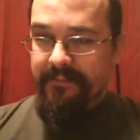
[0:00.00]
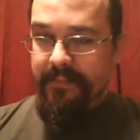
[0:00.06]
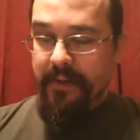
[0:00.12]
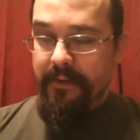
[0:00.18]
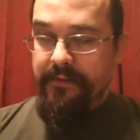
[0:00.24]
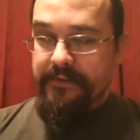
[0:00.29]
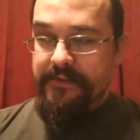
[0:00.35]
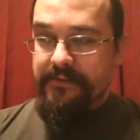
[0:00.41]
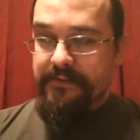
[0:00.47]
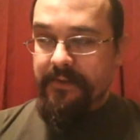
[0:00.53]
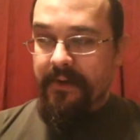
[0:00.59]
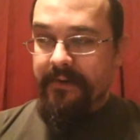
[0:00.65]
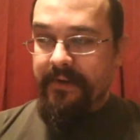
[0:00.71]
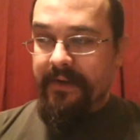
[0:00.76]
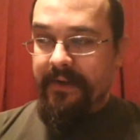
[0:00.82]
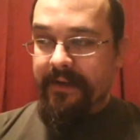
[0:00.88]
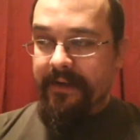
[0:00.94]
both
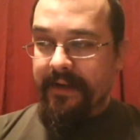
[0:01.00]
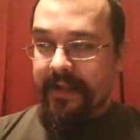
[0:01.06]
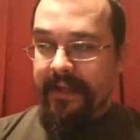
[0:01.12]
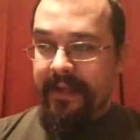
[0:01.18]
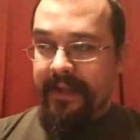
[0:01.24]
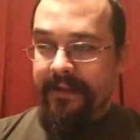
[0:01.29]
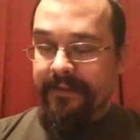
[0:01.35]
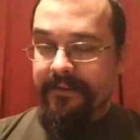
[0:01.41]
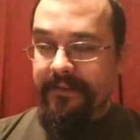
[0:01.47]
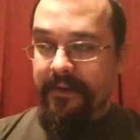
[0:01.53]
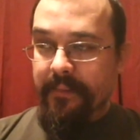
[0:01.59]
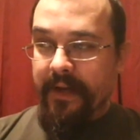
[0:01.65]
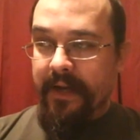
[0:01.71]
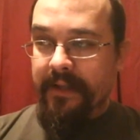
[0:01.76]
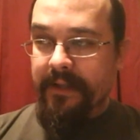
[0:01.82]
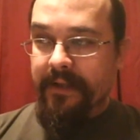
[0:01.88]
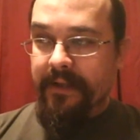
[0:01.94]
Strona and
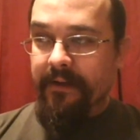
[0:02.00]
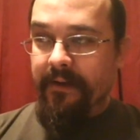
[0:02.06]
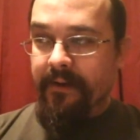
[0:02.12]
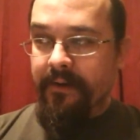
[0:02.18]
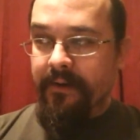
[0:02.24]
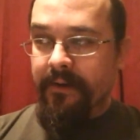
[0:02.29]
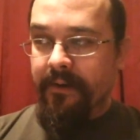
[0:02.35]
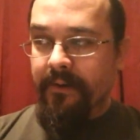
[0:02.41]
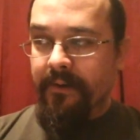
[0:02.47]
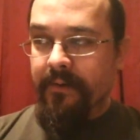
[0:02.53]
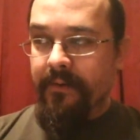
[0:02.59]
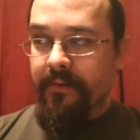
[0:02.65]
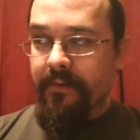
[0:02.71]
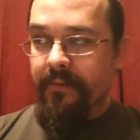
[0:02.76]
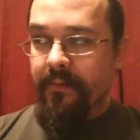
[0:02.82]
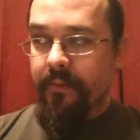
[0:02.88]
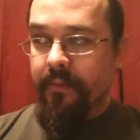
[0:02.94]
Yabala are
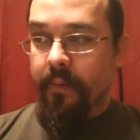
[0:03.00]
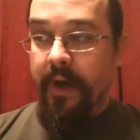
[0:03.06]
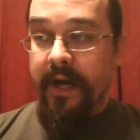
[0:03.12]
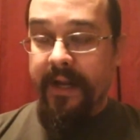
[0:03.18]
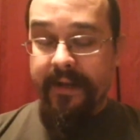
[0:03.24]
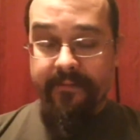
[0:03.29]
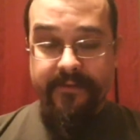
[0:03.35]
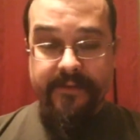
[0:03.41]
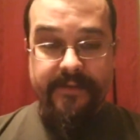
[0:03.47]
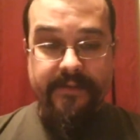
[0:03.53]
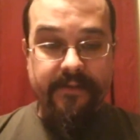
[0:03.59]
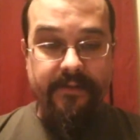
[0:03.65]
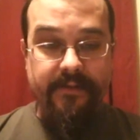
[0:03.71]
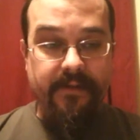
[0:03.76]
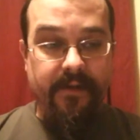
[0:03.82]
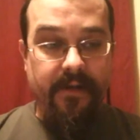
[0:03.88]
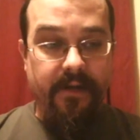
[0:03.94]
wives
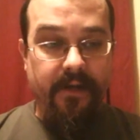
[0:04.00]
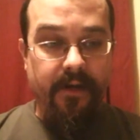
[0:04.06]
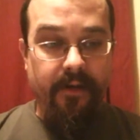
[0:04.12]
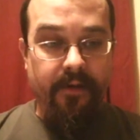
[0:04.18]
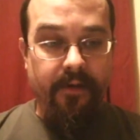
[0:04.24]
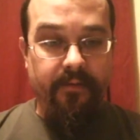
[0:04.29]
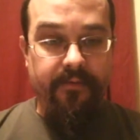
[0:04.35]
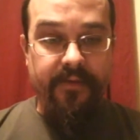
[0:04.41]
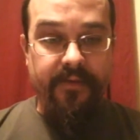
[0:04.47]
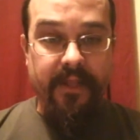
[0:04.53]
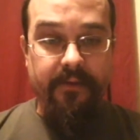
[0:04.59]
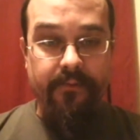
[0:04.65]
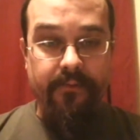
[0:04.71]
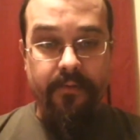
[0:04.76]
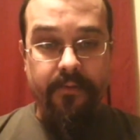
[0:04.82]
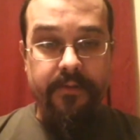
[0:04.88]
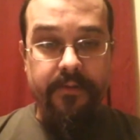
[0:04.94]
of
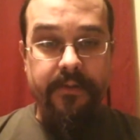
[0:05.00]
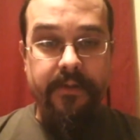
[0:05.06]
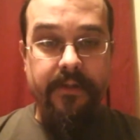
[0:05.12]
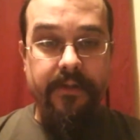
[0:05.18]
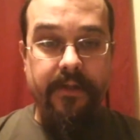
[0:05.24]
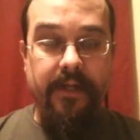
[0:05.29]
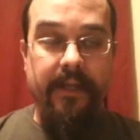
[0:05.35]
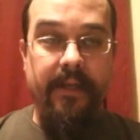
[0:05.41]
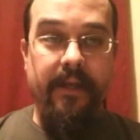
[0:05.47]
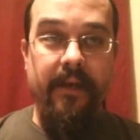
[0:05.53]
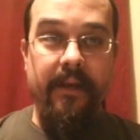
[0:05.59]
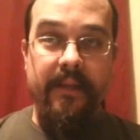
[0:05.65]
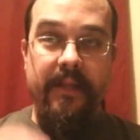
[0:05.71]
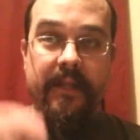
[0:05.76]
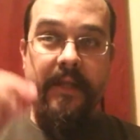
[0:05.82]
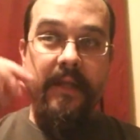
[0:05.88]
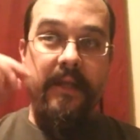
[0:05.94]
Nerul in
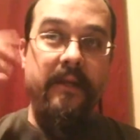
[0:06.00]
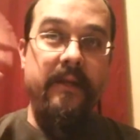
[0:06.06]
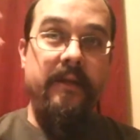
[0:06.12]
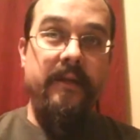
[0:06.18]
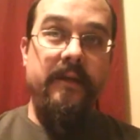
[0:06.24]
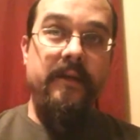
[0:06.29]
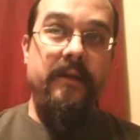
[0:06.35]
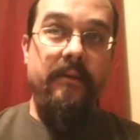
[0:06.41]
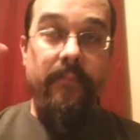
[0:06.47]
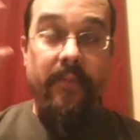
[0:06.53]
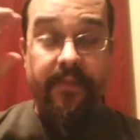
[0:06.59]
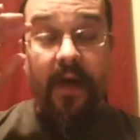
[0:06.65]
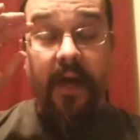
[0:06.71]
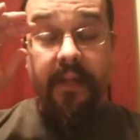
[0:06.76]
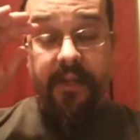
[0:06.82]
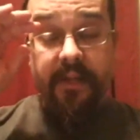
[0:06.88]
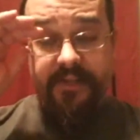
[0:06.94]
the
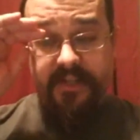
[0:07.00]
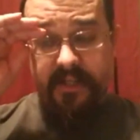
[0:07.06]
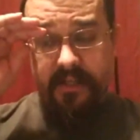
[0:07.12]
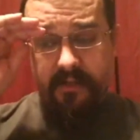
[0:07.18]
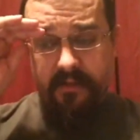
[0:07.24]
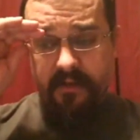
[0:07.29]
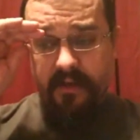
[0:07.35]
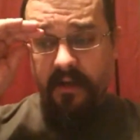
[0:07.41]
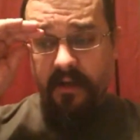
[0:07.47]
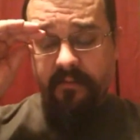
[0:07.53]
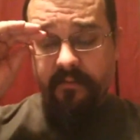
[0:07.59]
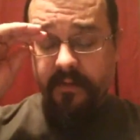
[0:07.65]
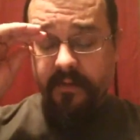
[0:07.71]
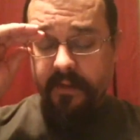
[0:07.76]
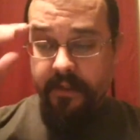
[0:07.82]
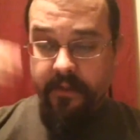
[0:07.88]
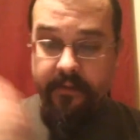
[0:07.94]
mythology
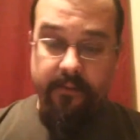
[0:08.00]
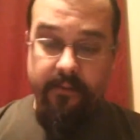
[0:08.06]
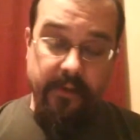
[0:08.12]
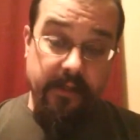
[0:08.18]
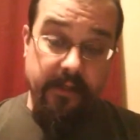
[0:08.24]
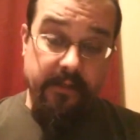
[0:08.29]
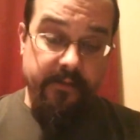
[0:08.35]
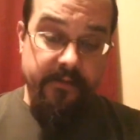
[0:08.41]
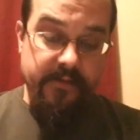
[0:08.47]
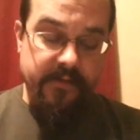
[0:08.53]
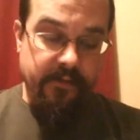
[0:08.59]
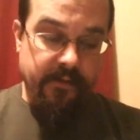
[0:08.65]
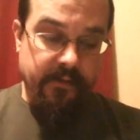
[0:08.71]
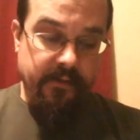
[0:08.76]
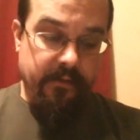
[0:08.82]
of the Backlands.